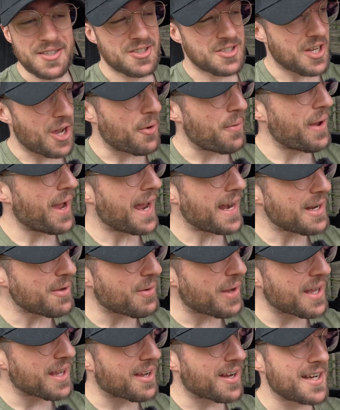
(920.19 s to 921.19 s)
So
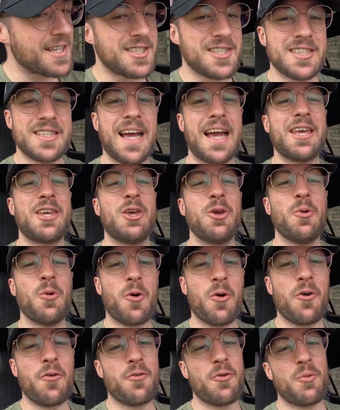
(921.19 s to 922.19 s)
anyway, guys, thank you
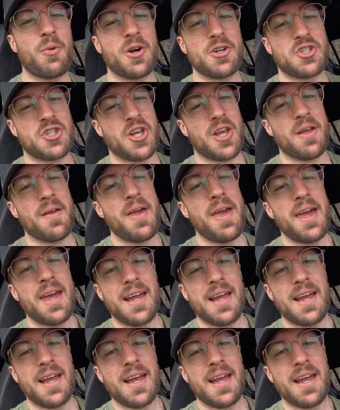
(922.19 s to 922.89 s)
all for watching.